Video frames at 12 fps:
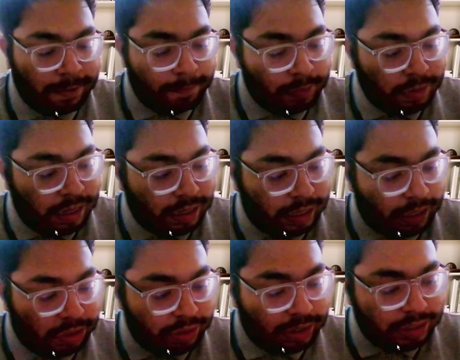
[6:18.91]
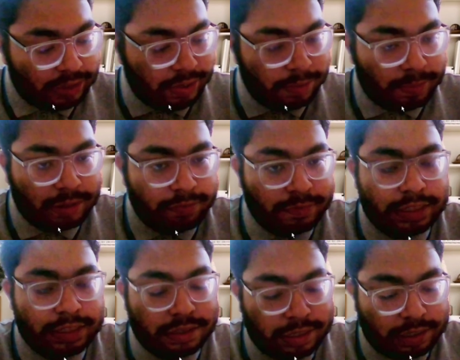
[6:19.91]
a continuous variable, which is
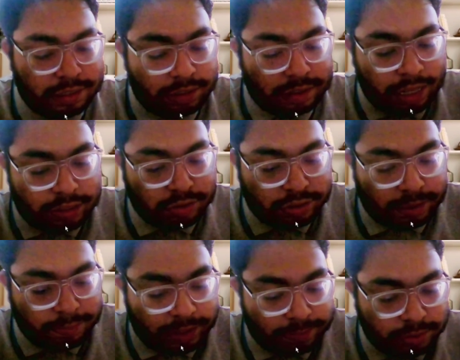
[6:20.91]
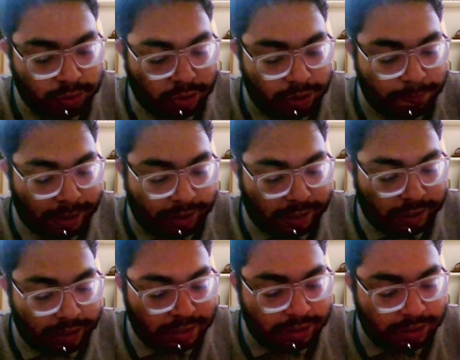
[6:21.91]
also sometimes called metric,